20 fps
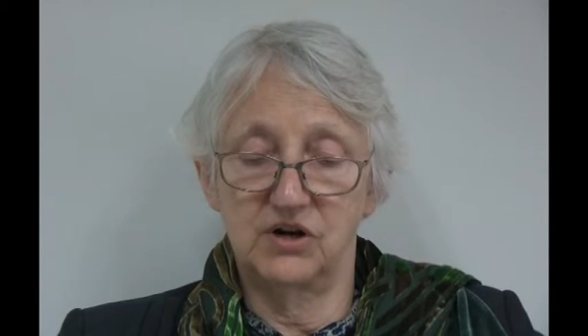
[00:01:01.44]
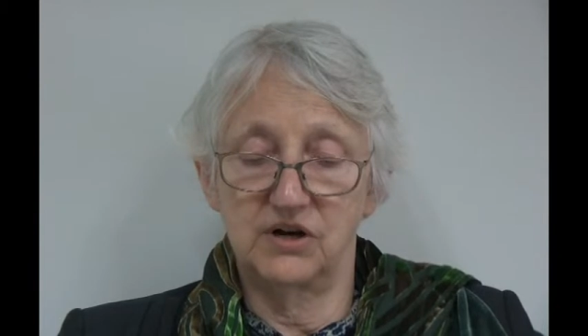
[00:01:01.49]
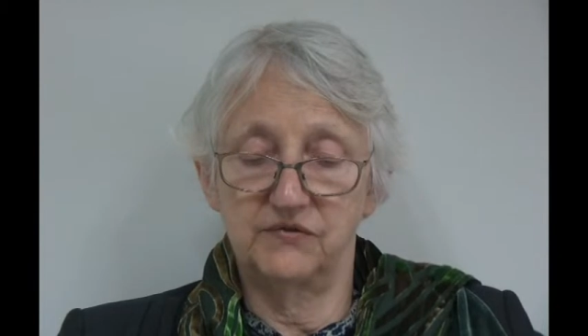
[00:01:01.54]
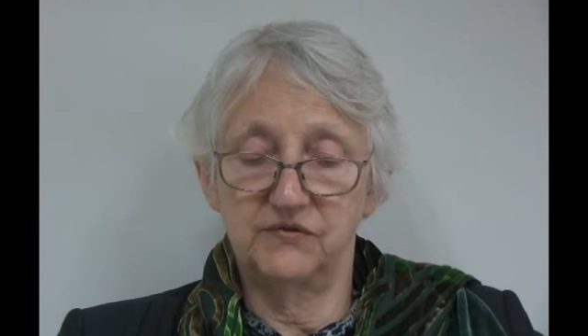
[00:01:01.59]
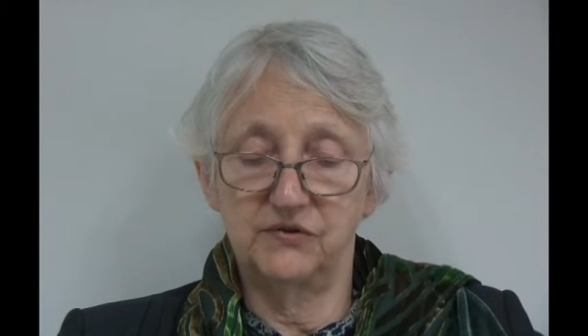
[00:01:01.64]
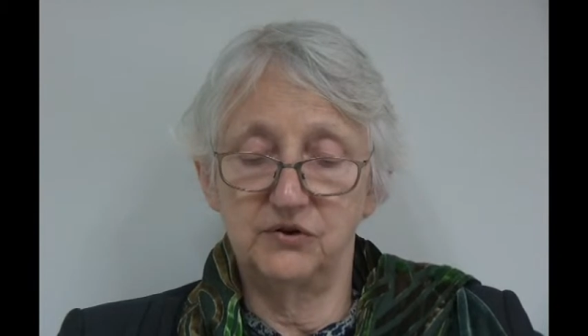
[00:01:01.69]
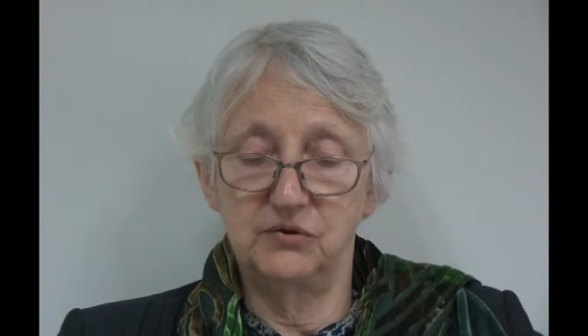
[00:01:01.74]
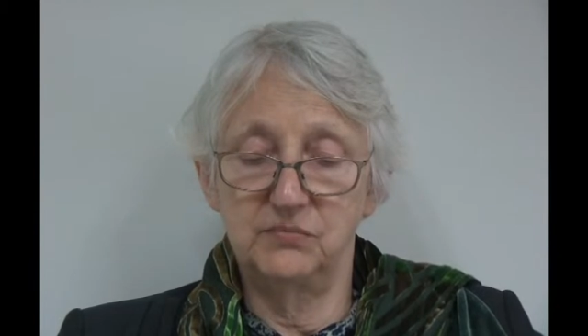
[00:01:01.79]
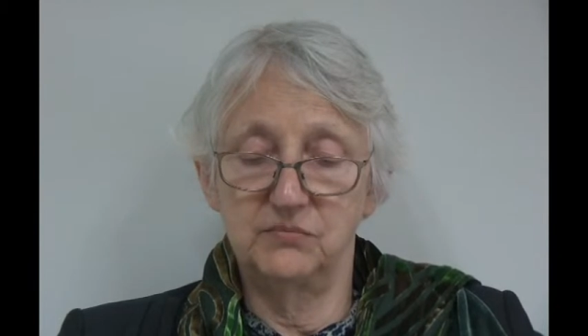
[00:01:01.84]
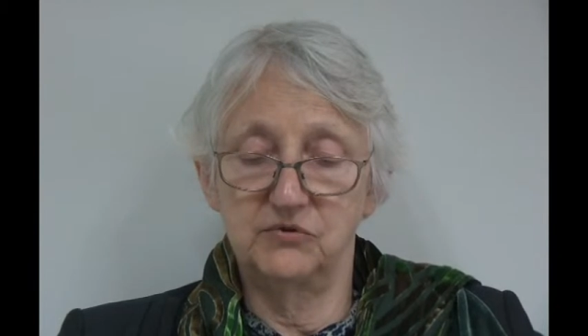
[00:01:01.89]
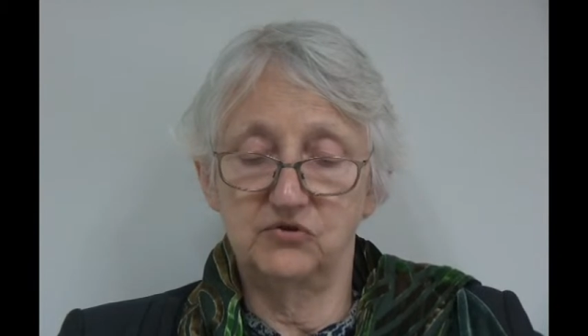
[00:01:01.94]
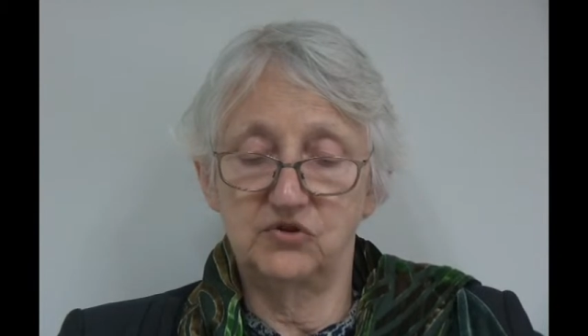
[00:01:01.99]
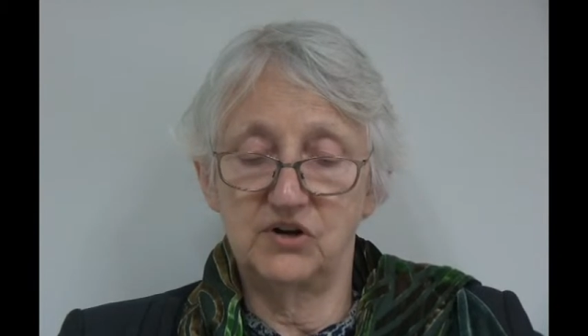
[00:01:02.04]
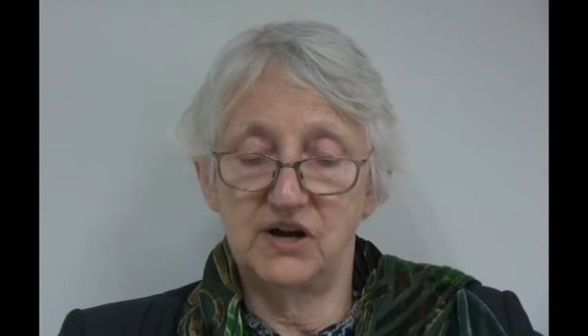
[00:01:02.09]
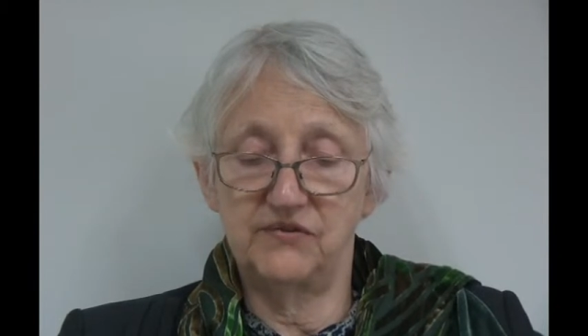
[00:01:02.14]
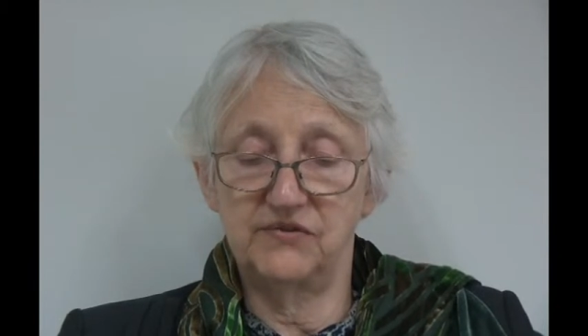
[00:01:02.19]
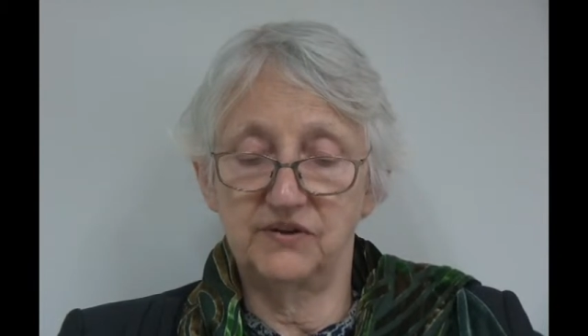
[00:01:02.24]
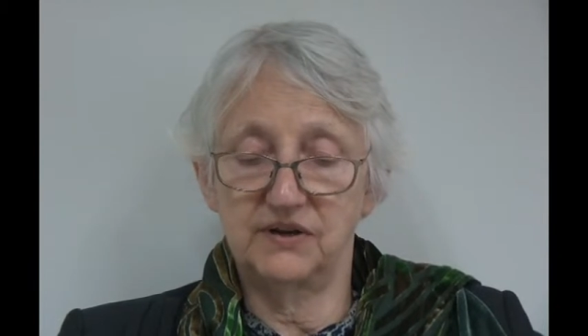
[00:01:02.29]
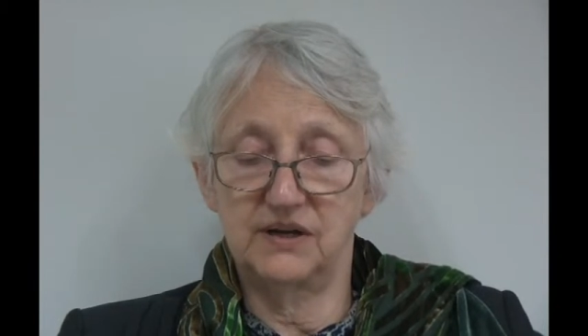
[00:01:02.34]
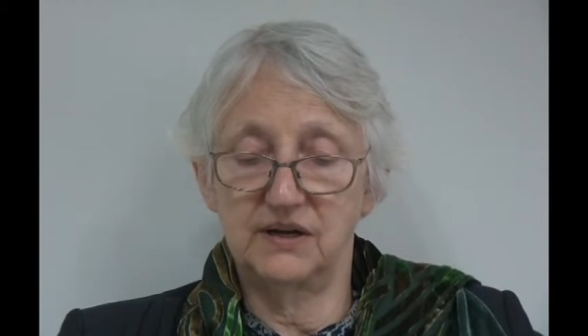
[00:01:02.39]
the Draft Human
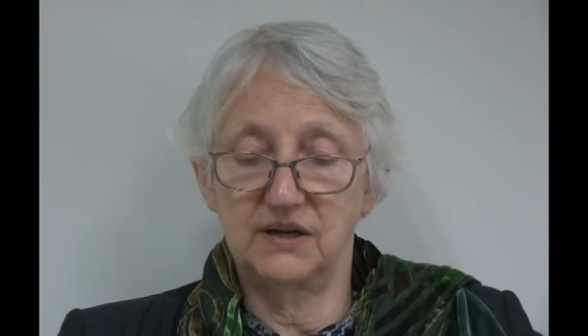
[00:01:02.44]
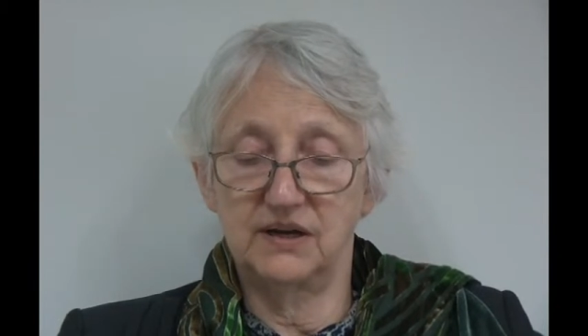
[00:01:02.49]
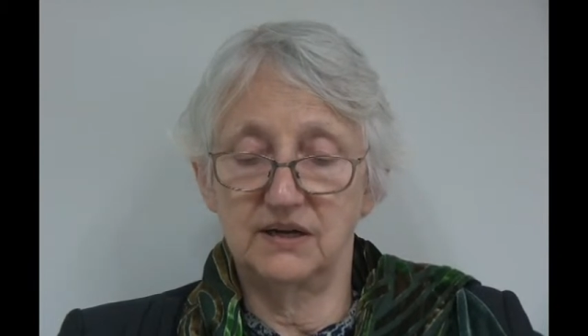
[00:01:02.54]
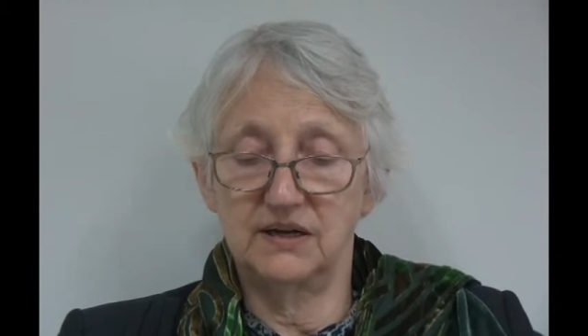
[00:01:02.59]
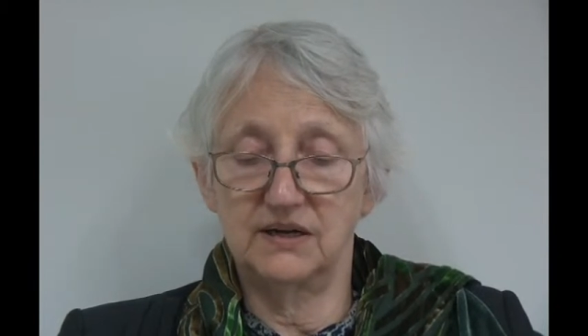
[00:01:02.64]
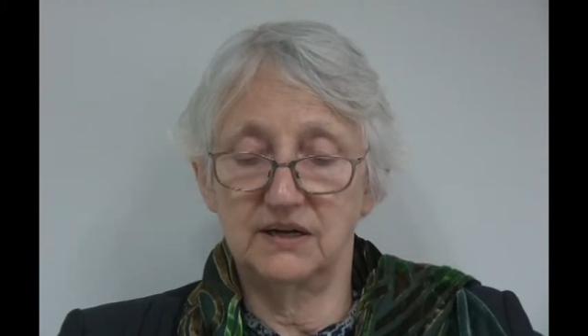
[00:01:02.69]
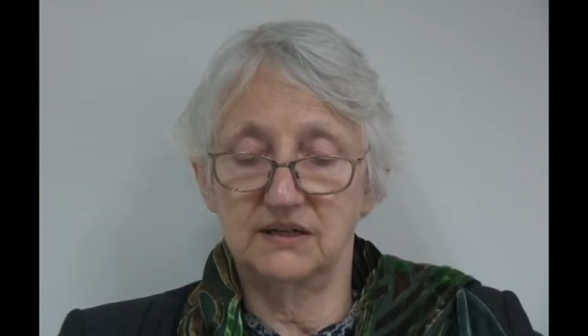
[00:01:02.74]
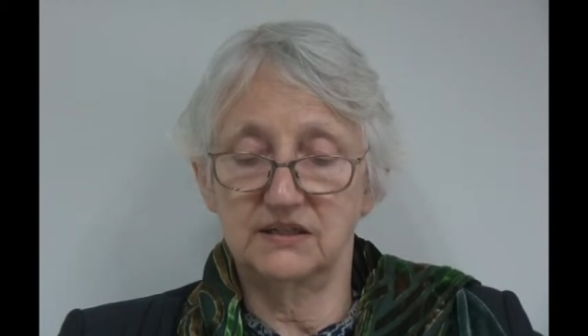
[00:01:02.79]
Trafficking and